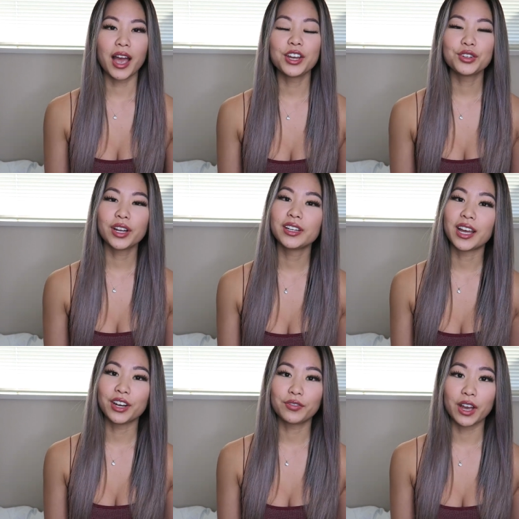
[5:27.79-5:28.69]
I tried a
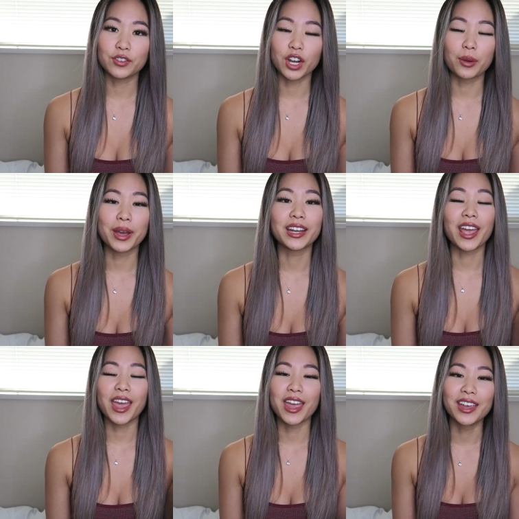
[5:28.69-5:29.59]
9 to 5 job and I
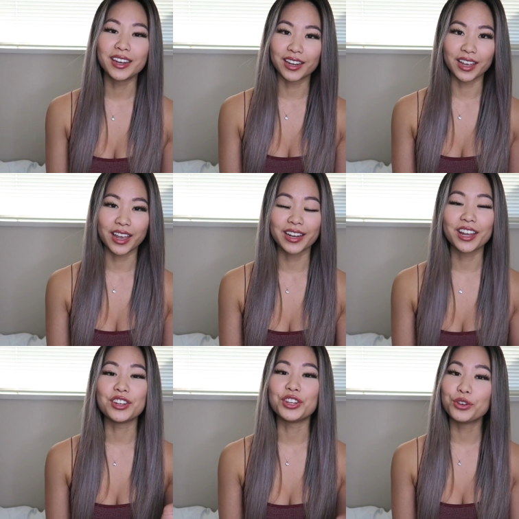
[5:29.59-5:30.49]
hated it and
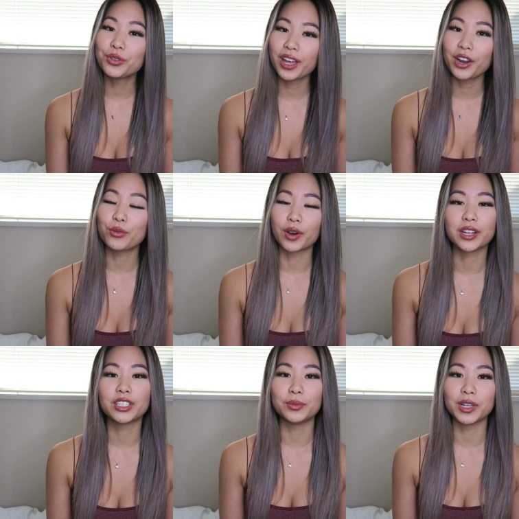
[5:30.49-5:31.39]
I knew that I
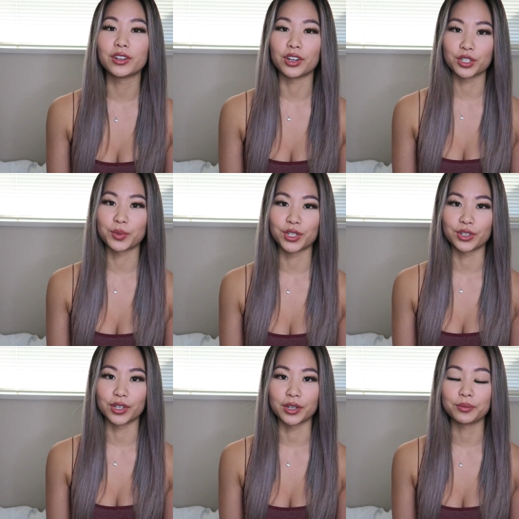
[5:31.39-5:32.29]
wanted to be an
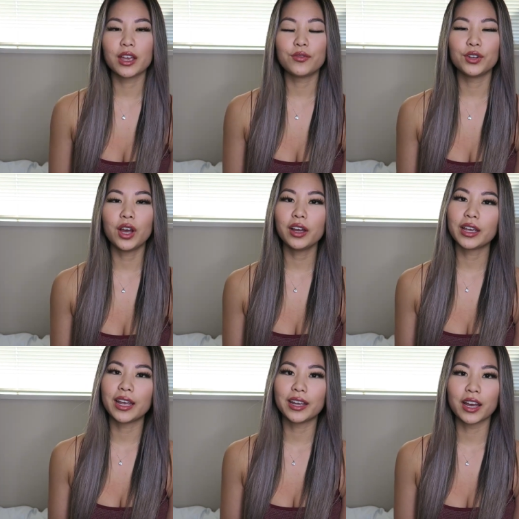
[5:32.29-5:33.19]
entrepreneur. If you're not
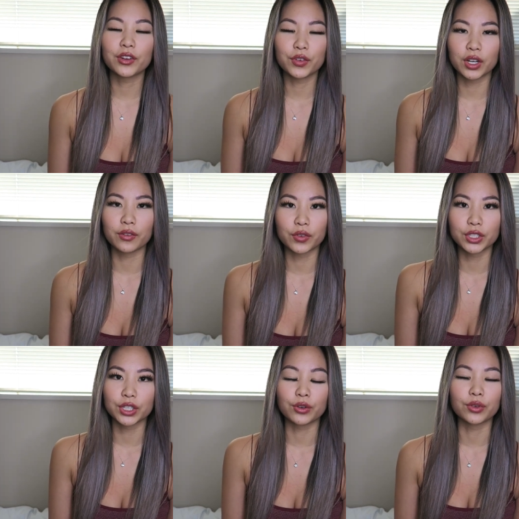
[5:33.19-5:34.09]
getting out of your
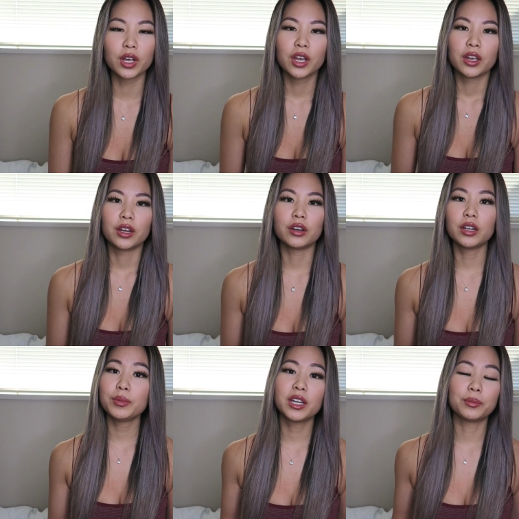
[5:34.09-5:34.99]
comfort zone, you're
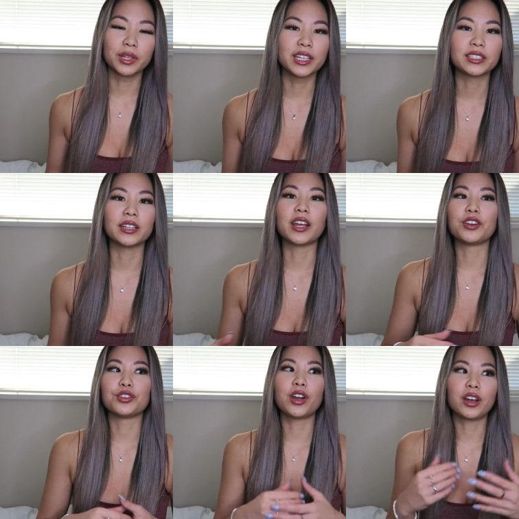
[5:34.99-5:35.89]
going to be complacent
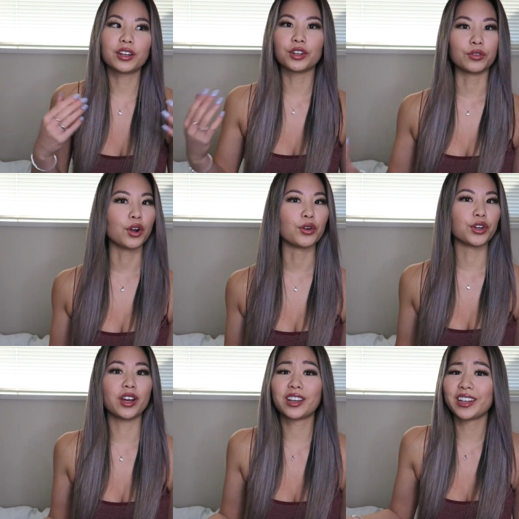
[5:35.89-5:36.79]
and you're not going to grow,
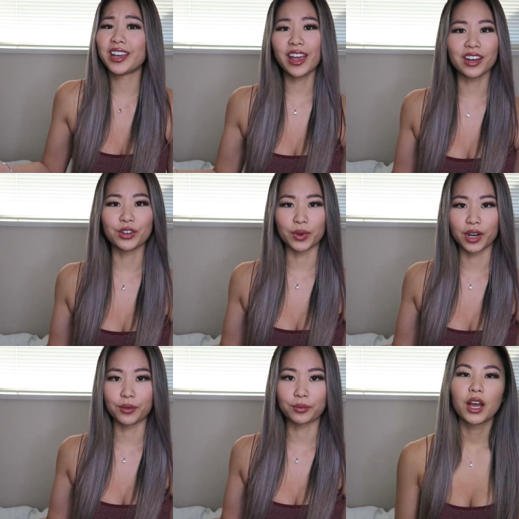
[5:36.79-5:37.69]
you're not going to get
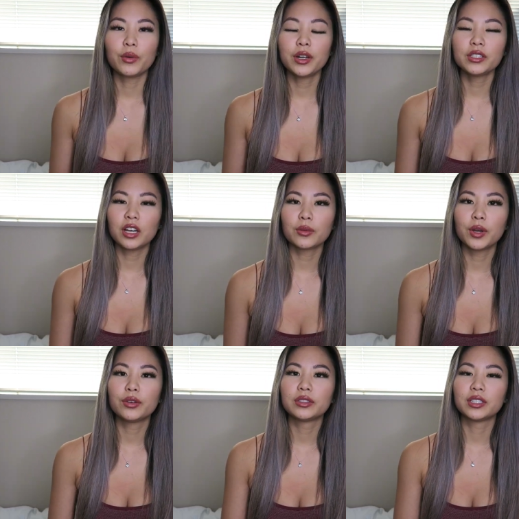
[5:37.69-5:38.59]
anywhere. I want to talk
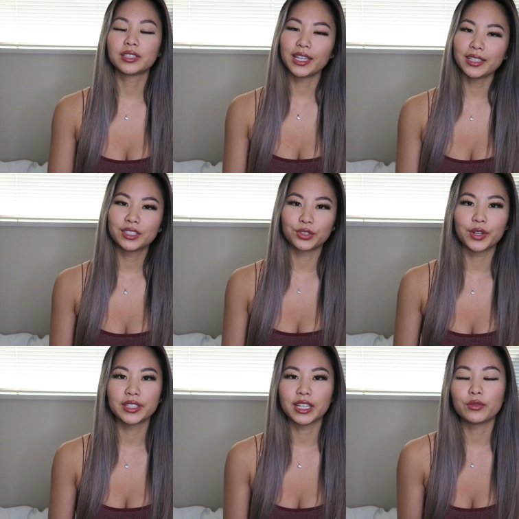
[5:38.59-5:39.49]
about success
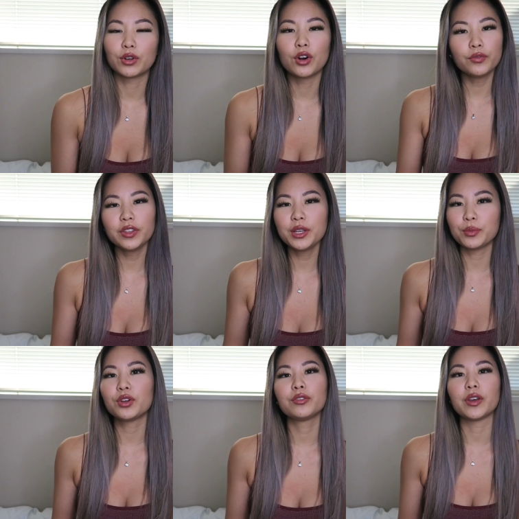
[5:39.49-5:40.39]
stories that will hopefully
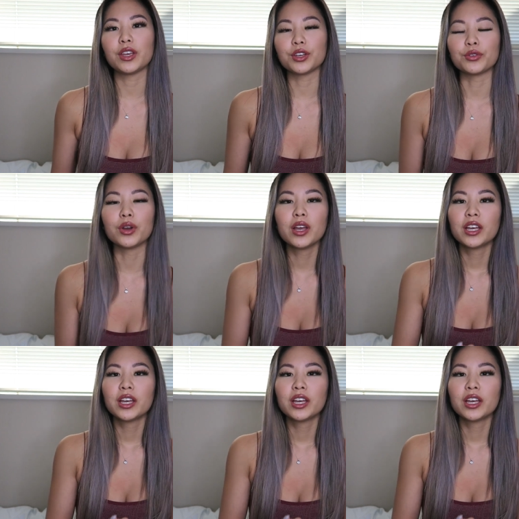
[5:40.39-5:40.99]
motivate you.